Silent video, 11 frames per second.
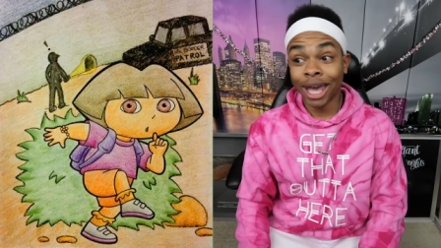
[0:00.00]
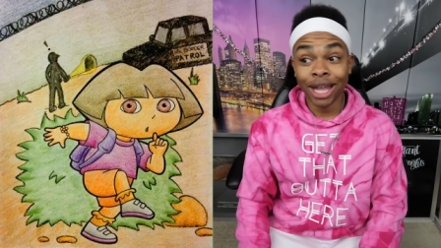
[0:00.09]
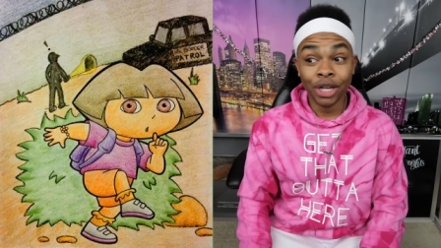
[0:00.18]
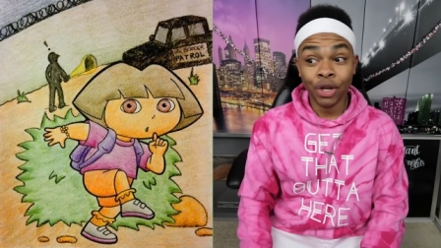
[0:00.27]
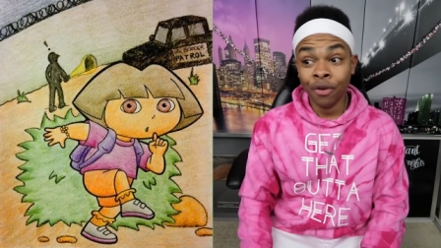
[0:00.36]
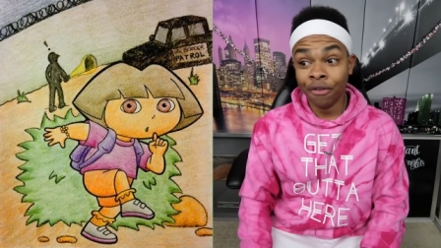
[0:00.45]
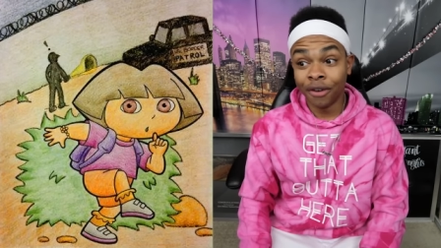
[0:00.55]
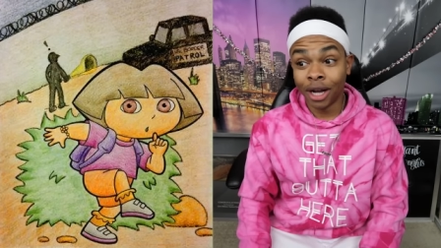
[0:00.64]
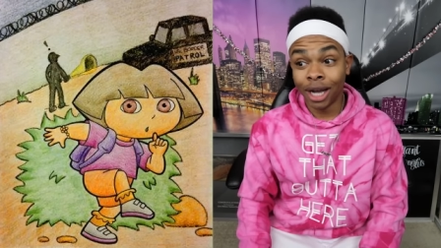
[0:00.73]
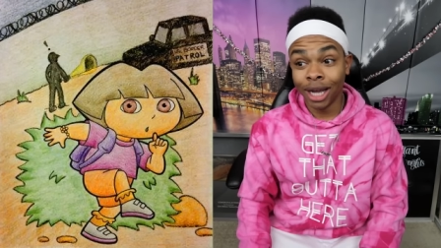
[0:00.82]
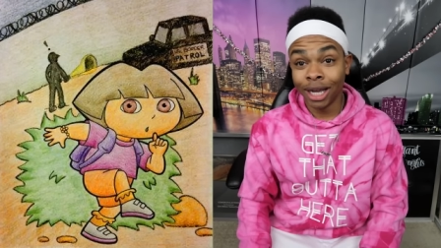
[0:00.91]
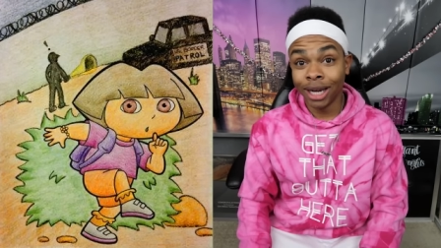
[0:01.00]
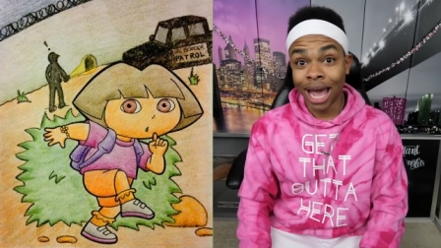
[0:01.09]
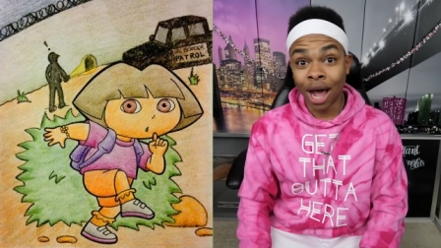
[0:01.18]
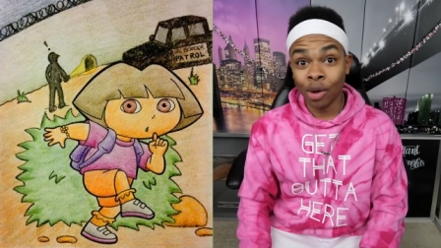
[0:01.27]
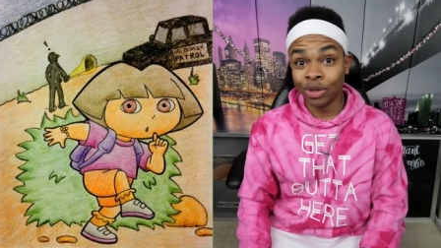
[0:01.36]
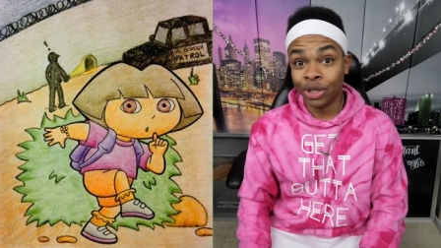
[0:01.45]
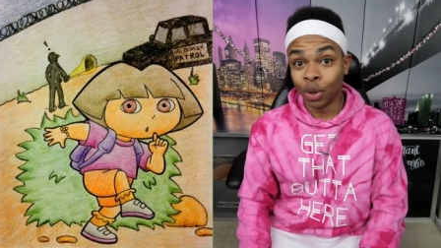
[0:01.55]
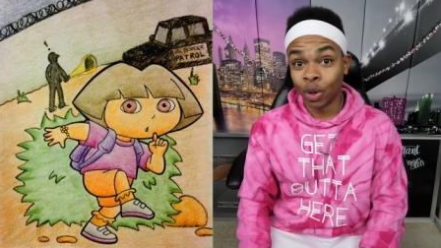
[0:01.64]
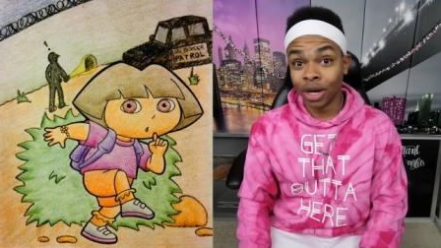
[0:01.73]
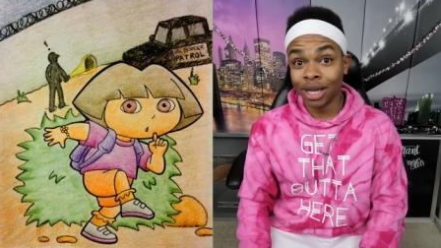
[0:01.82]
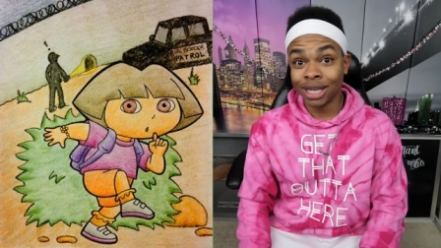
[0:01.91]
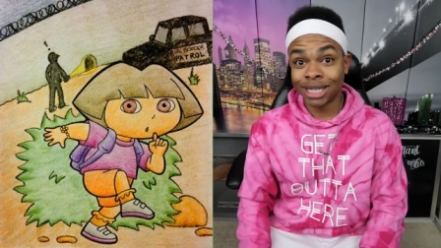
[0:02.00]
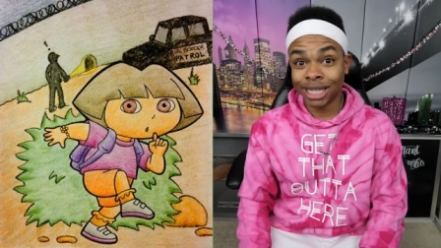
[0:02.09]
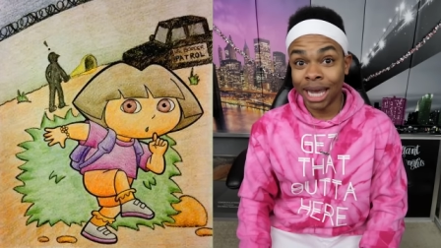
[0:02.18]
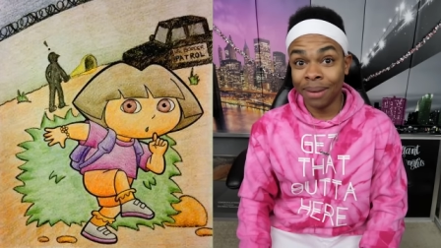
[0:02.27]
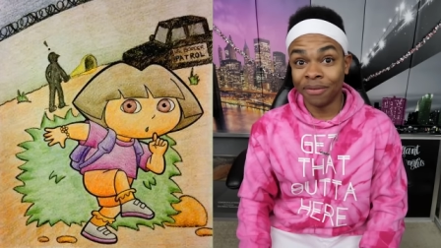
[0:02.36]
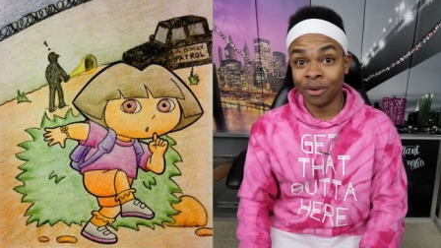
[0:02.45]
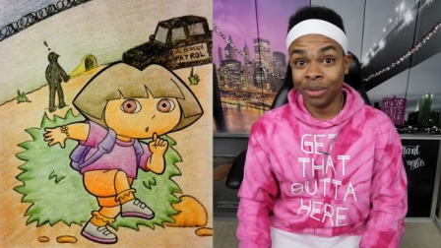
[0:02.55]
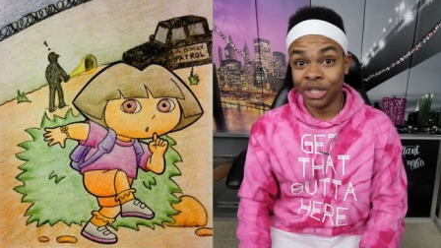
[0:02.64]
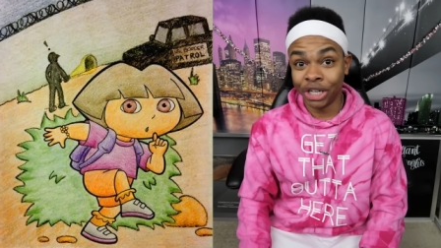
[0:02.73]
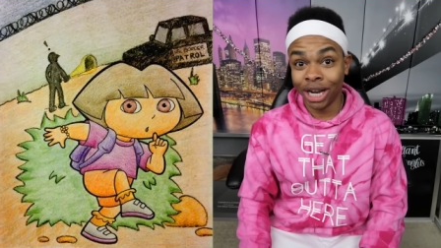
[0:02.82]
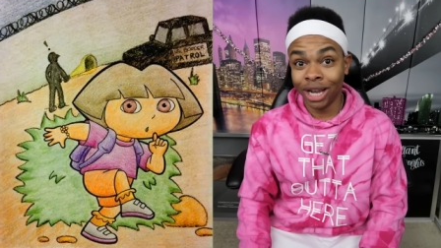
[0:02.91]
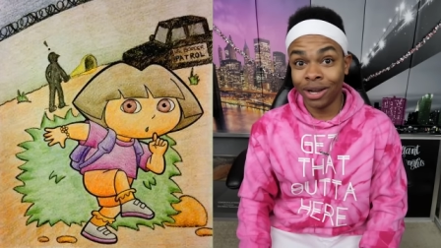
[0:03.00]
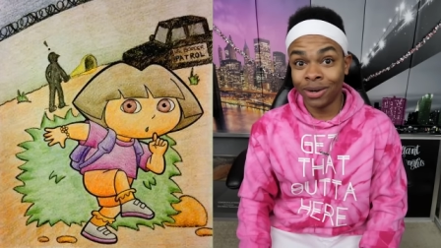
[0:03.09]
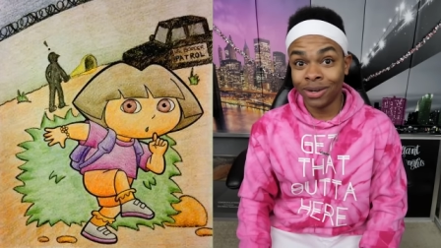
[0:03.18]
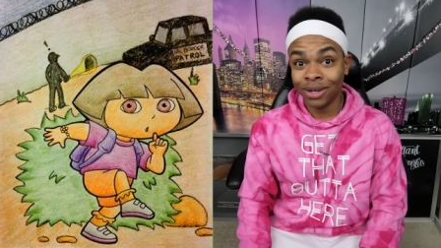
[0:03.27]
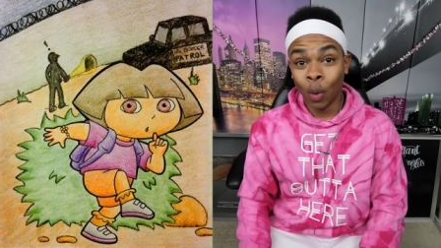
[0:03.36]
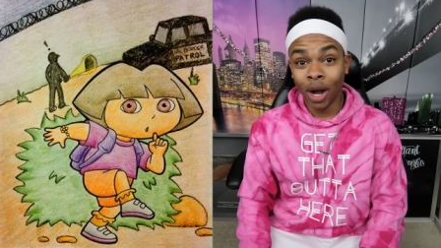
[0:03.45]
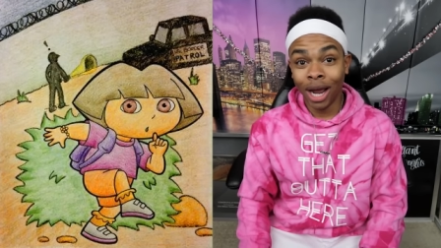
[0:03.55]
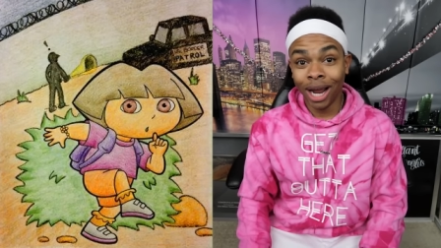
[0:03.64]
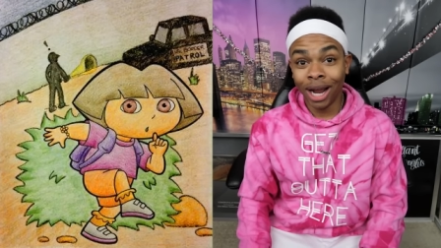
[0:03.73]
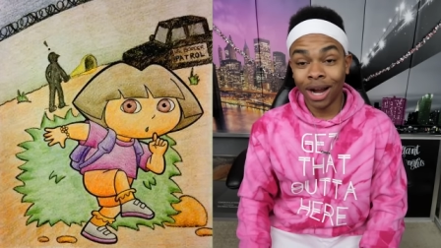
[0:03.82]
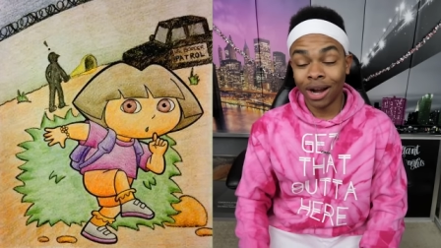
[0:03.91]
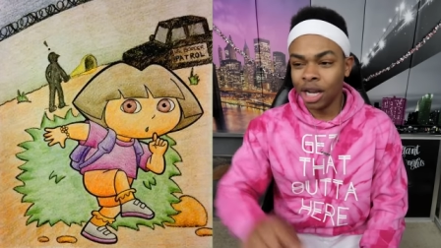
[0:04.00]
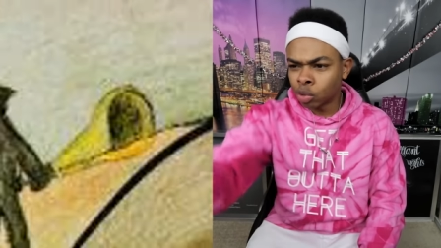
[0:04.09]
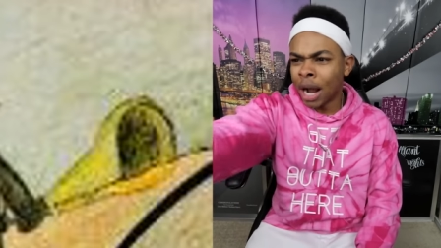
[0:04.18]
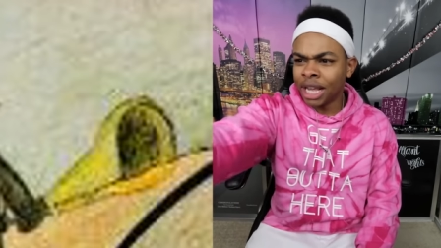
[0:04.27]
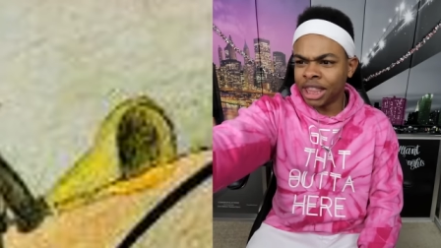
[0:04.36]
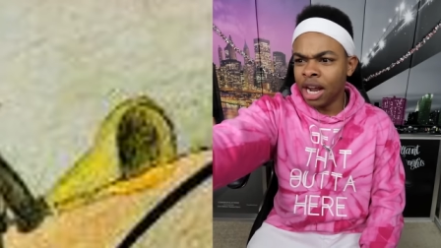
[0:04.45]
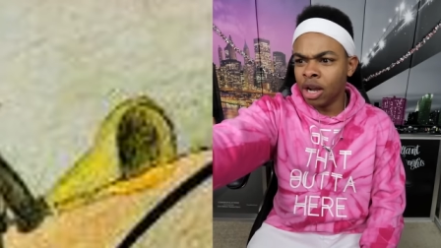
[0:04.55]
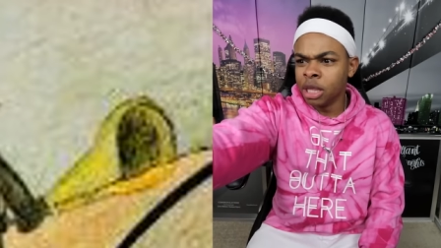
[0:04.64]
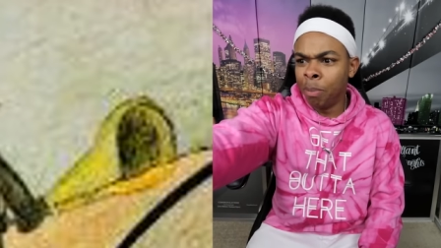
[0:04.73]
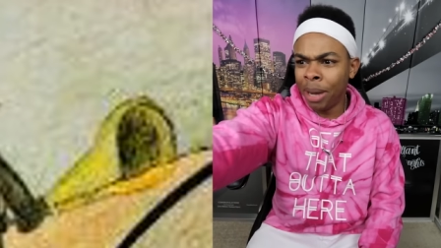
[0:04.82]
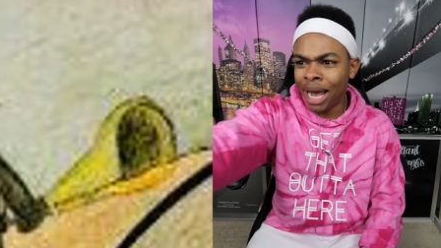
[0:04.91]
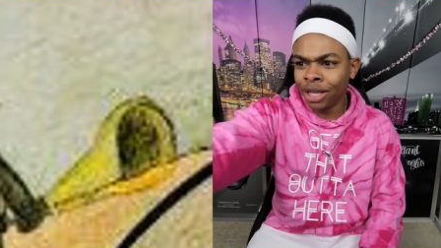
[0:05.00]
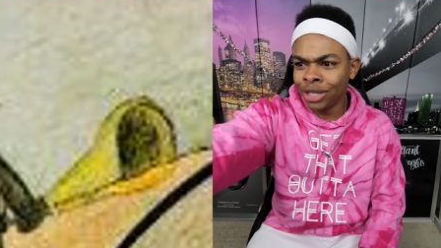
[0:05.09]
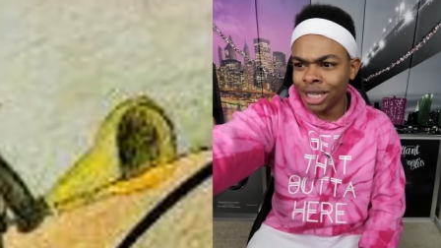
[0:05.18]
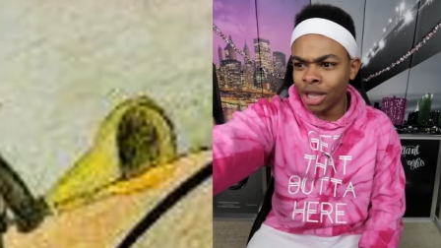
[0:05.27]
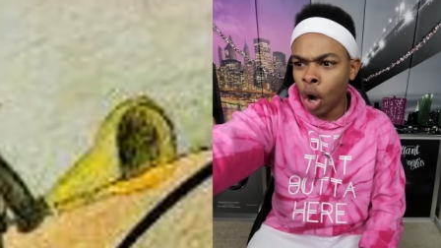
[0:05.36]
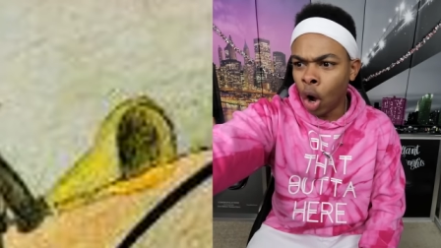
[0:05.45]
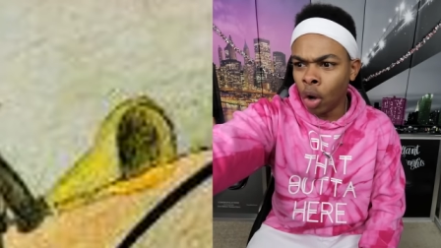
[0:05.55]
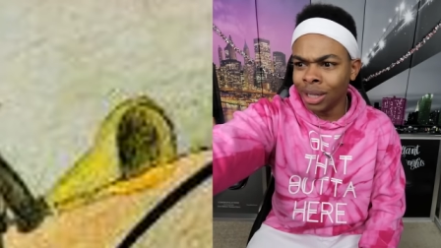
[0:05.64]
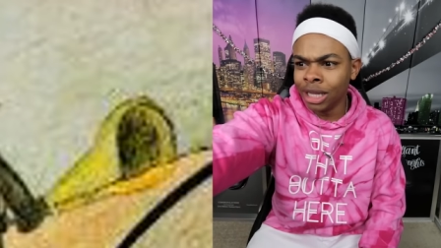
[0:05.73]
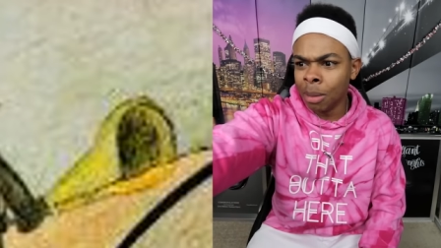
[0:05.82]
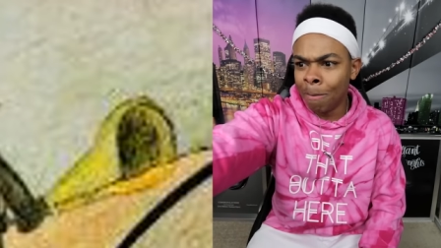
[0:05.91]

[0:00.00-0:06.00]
Can you find how Dora escaped from jail? Where? It's right there in the back. You see the hole in the